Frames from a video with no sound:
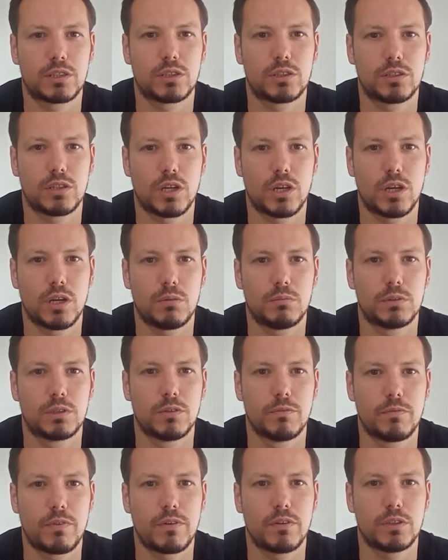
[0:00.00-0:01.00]

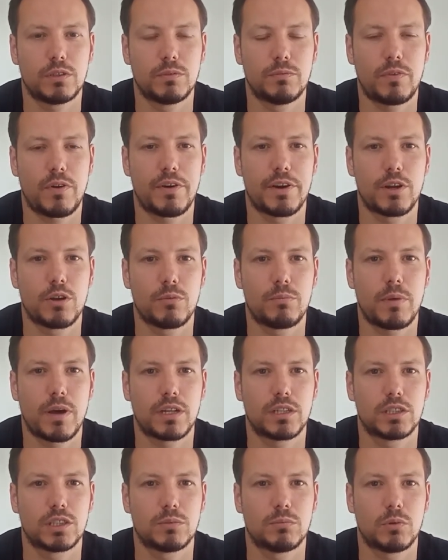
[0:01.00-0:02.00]
Some very good
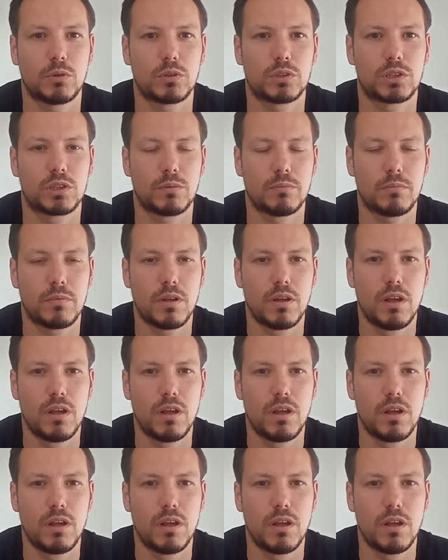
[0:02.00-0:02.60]
bands amongst them.